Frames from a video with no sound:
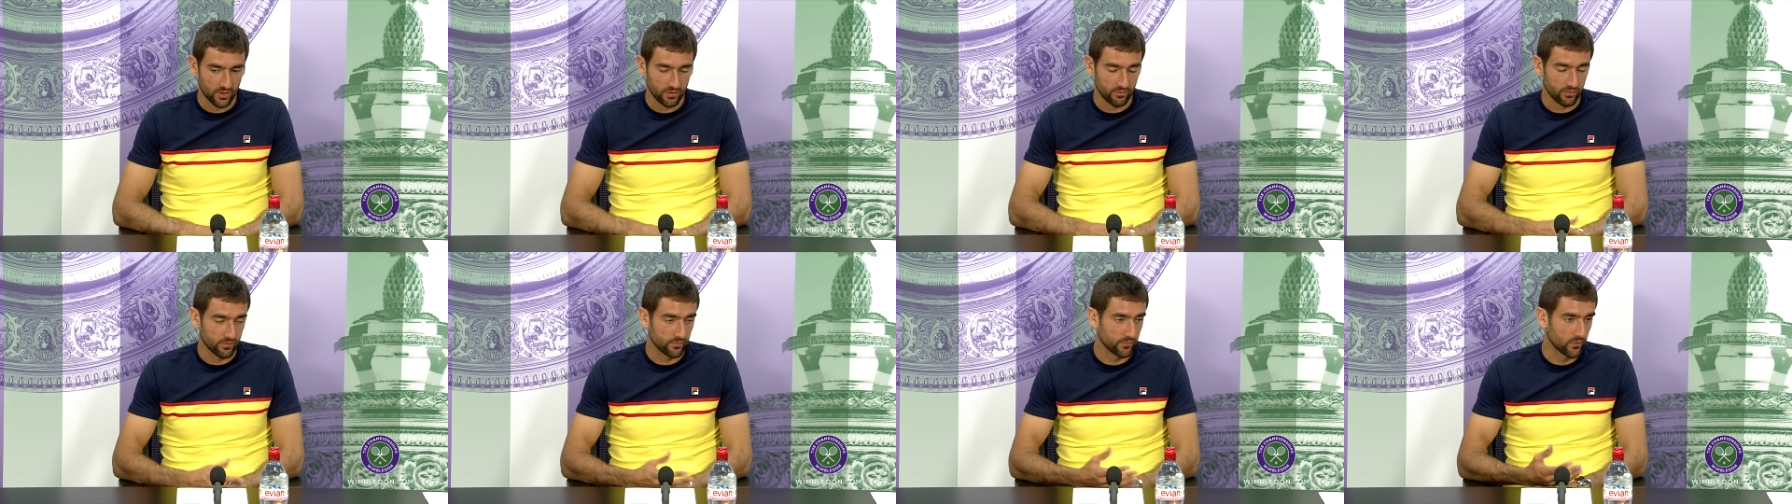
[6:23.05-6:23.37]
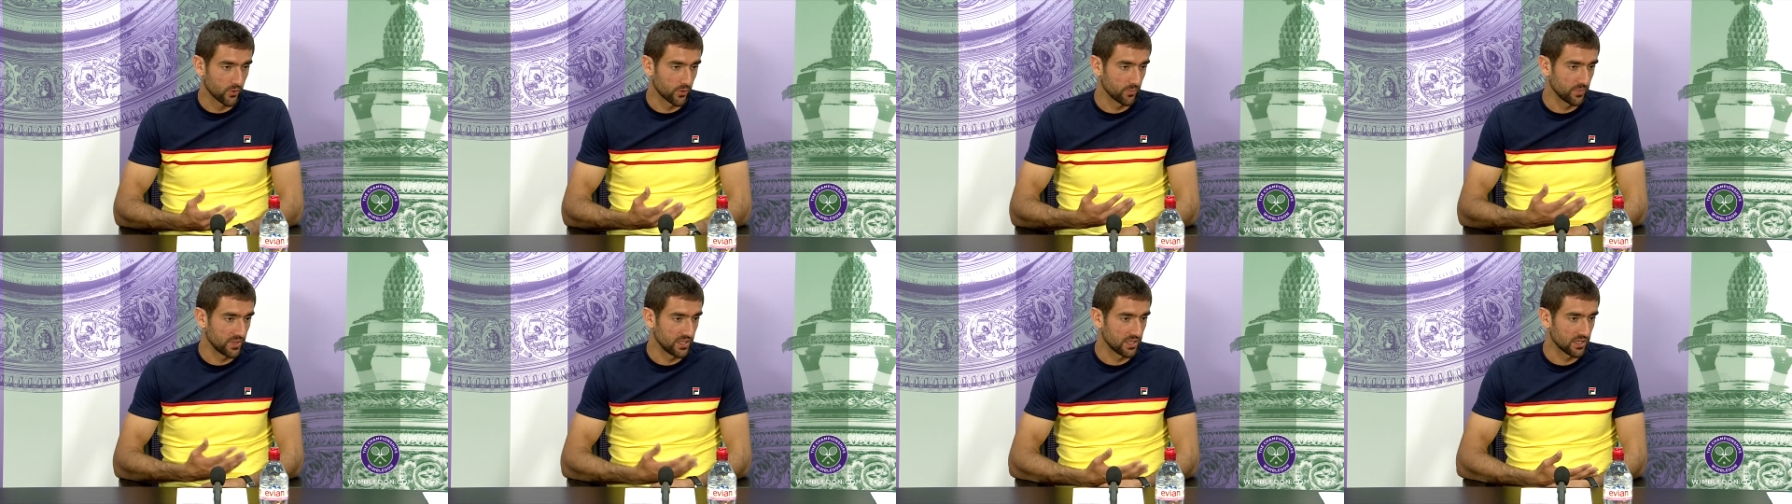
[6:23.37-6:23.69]
Even
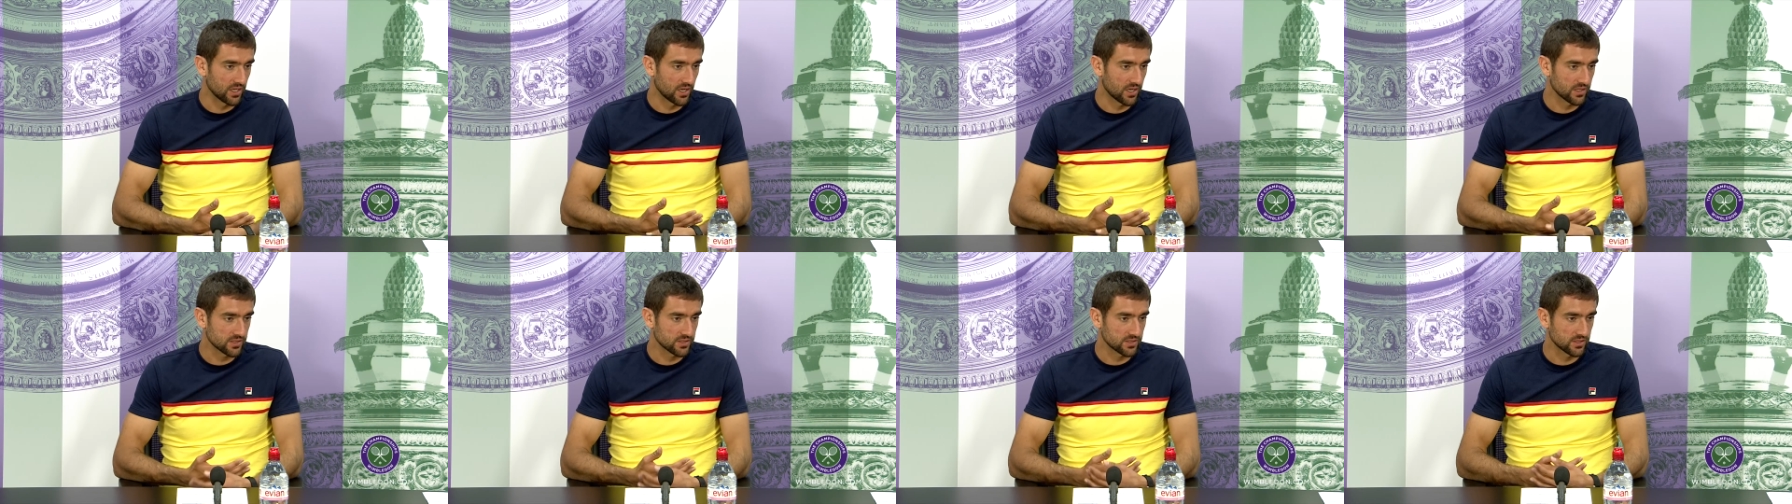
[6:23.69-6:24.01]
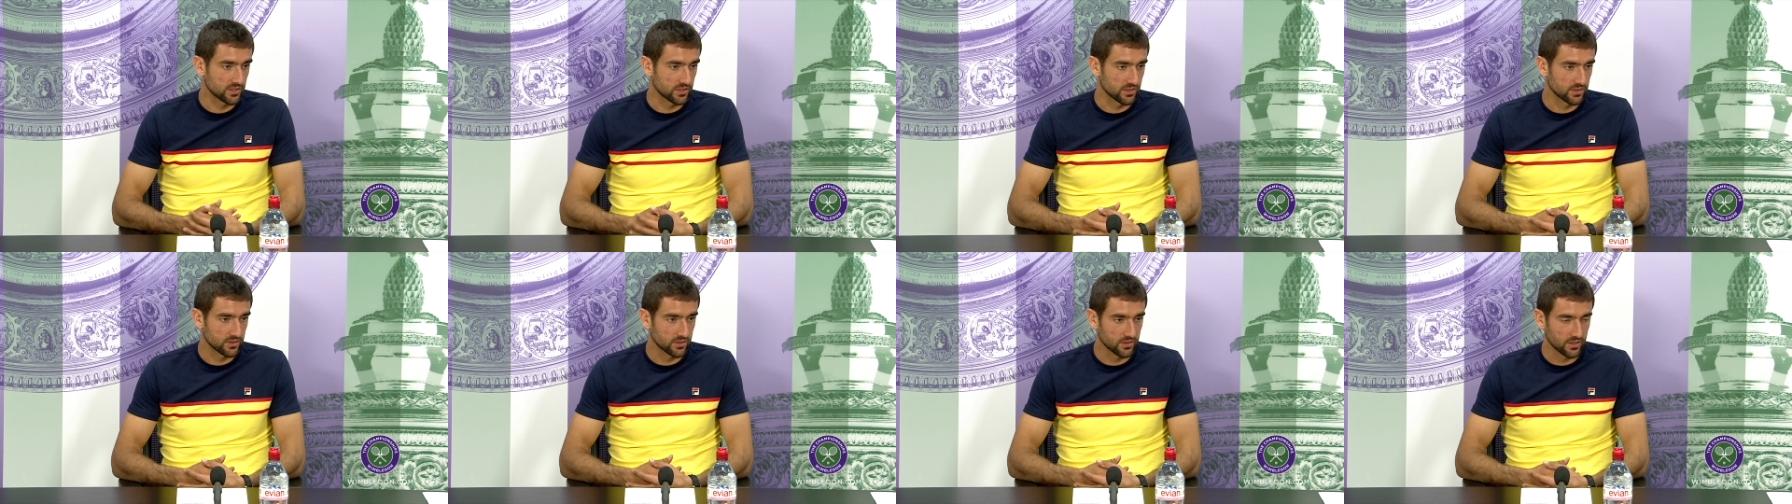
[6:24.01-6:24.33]
for me last
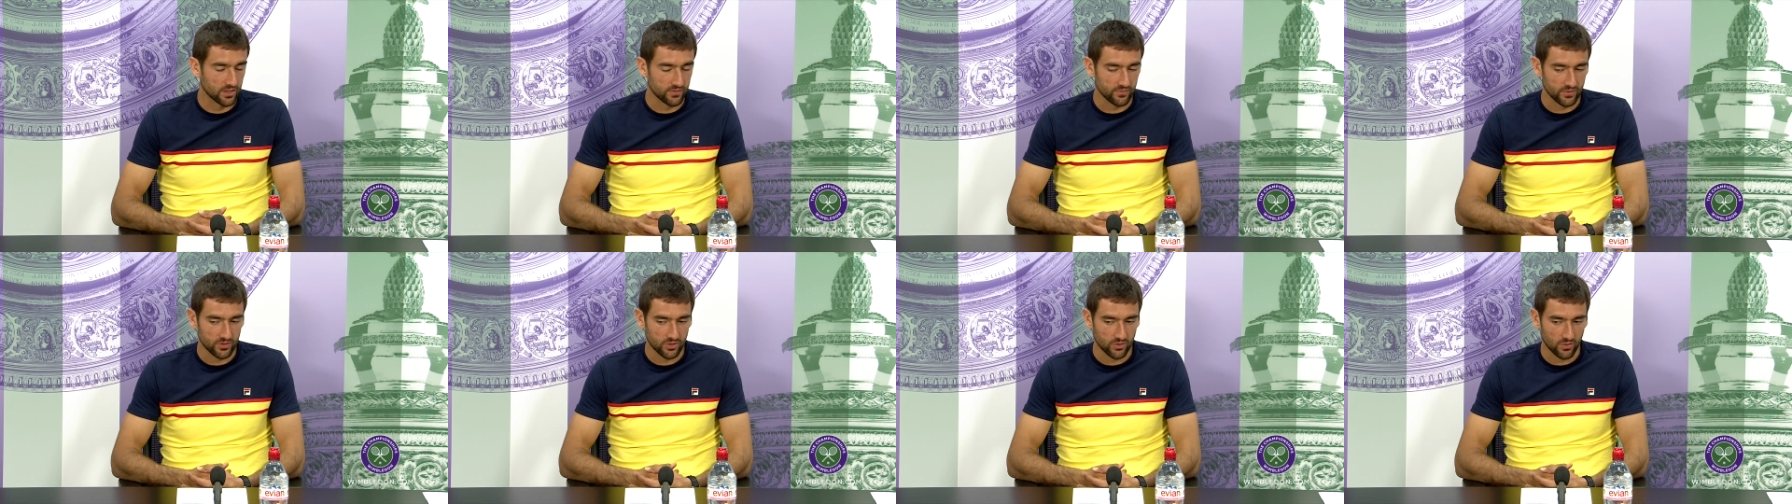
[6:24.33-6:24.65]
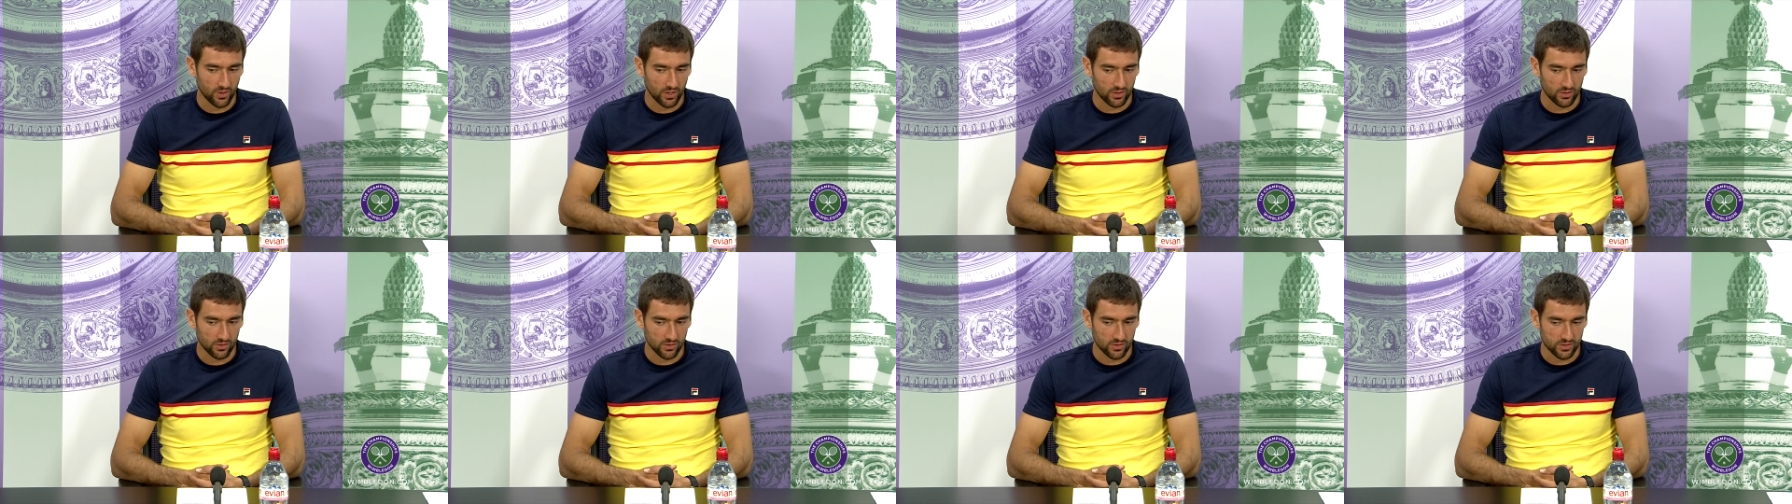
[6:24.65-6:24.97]
year, even
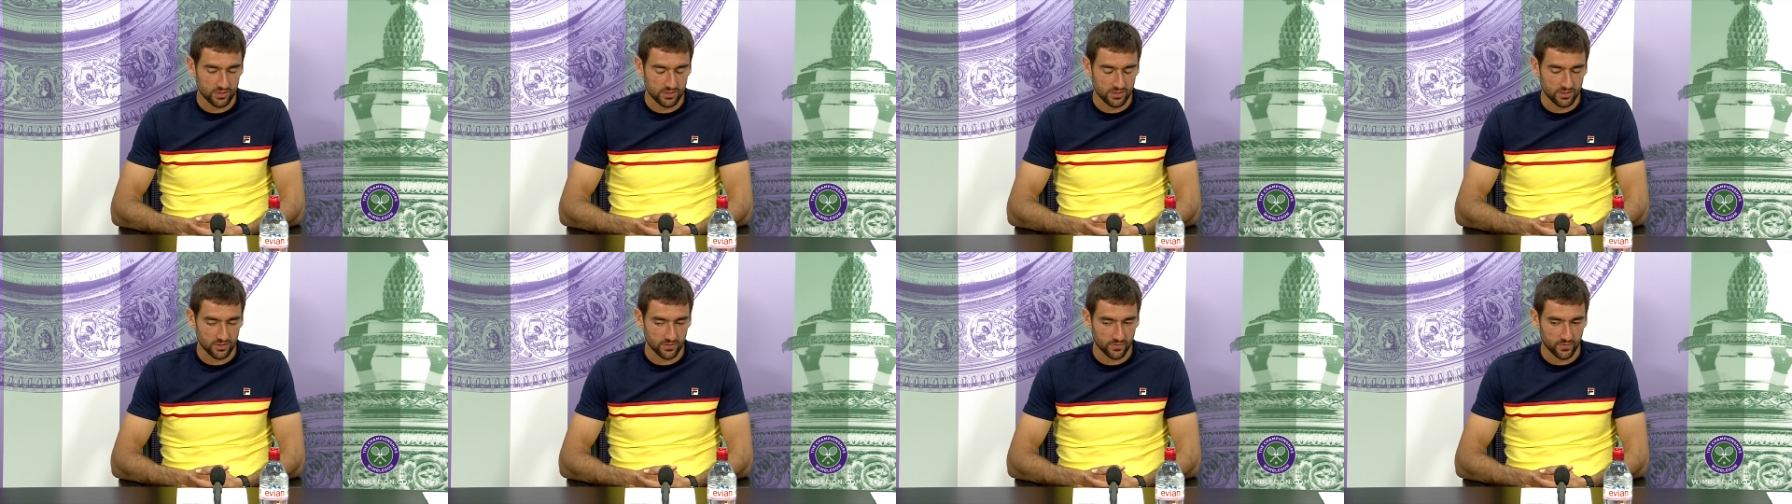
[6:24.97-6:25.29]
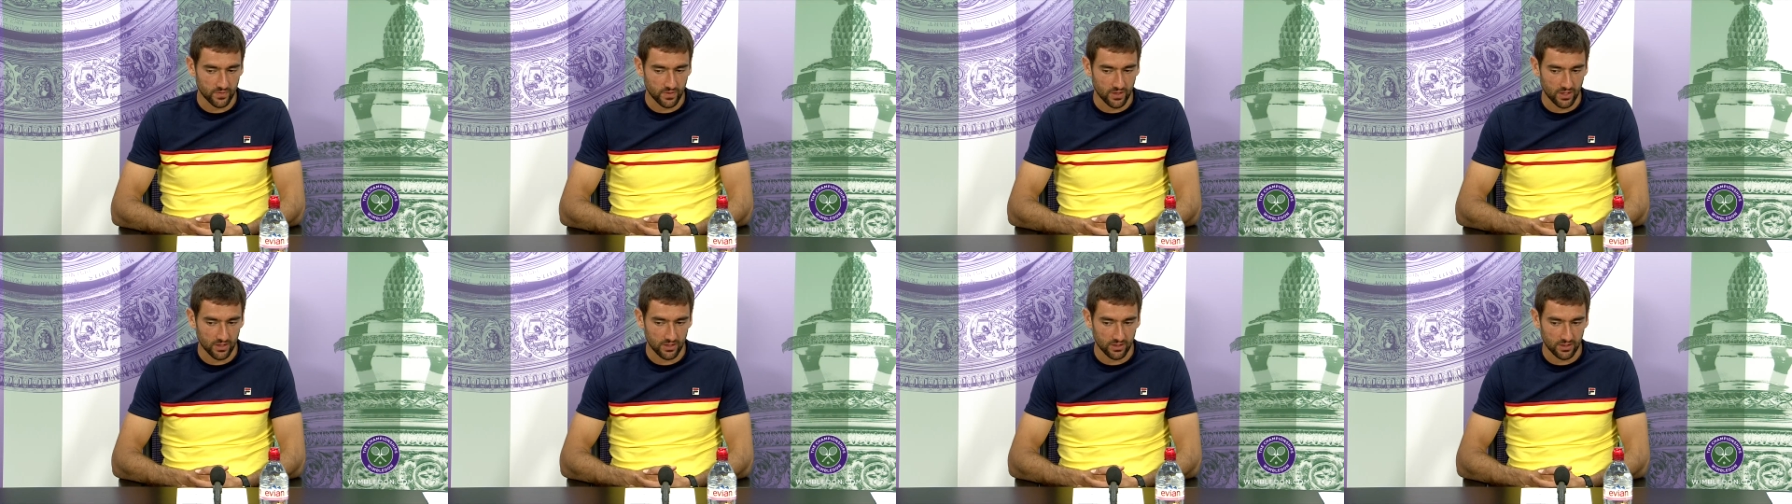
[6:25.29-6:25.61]
though I lost in the
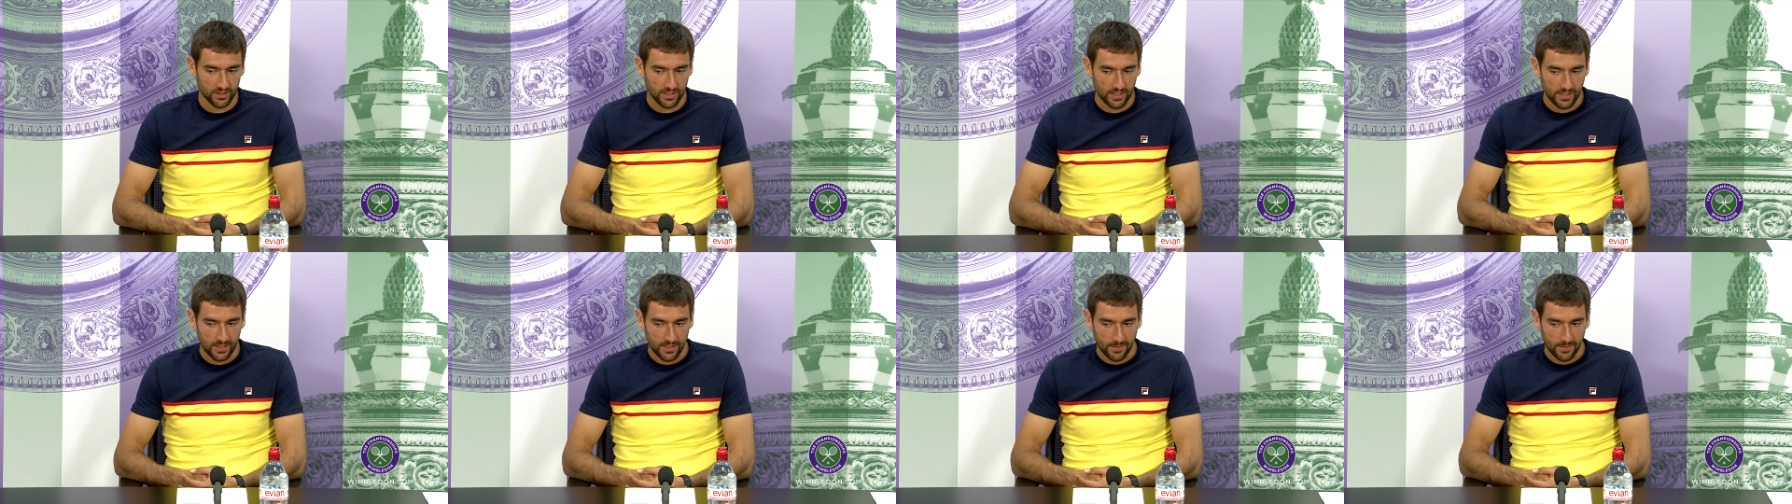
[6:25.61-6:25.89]
final